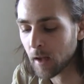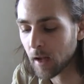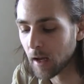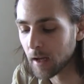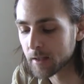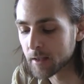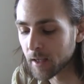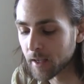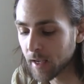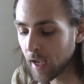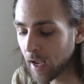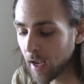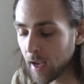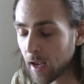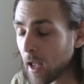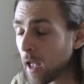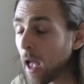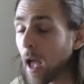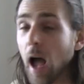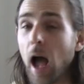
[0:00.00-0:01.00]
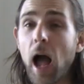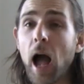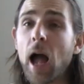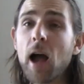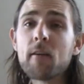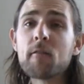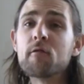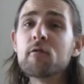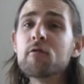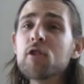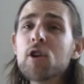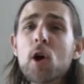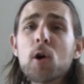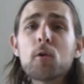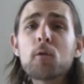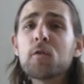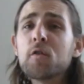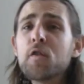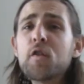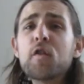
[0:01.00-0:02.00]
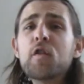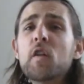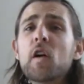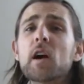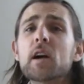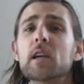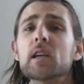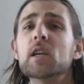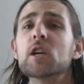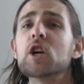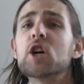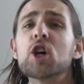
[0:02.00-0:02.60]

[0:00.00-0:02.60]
I was like, Kate, I have no fucking